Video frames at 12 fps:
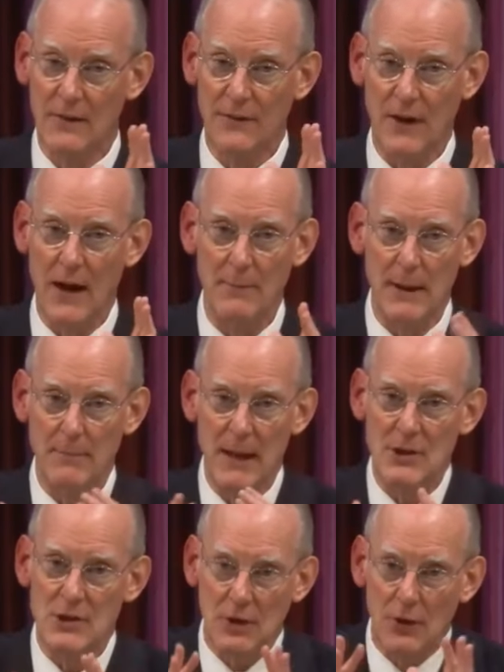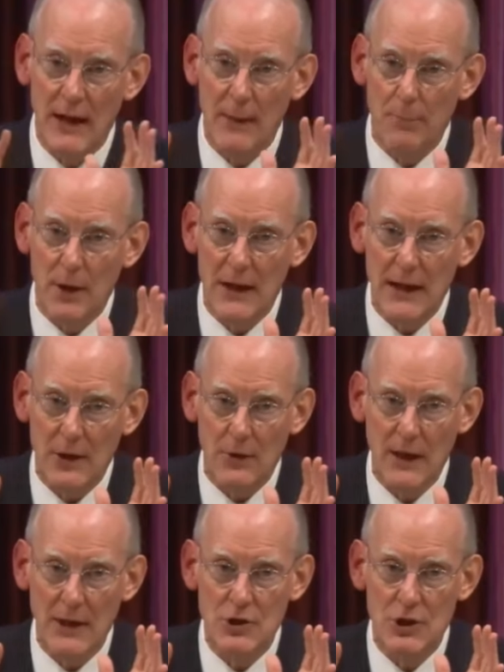from it means a green, brilliant
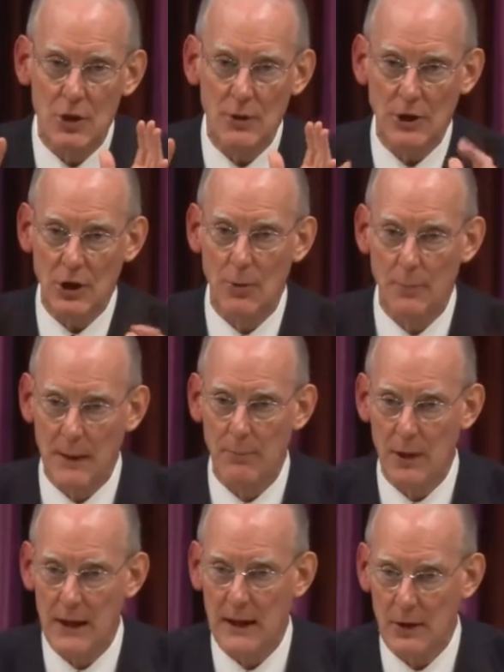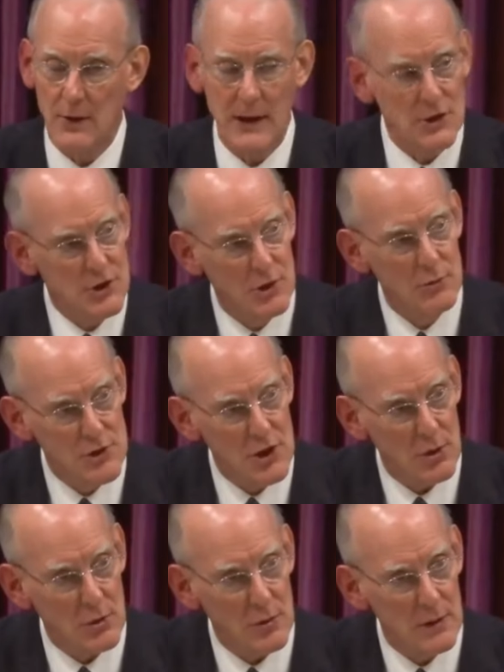green shoot, and you'll be a brilliant green shoot
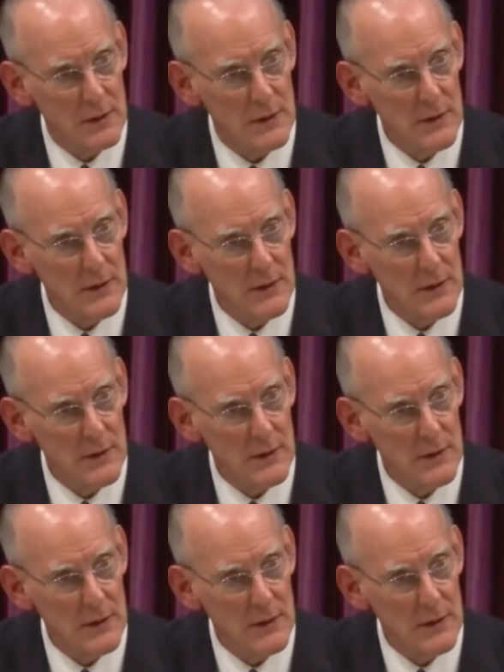too.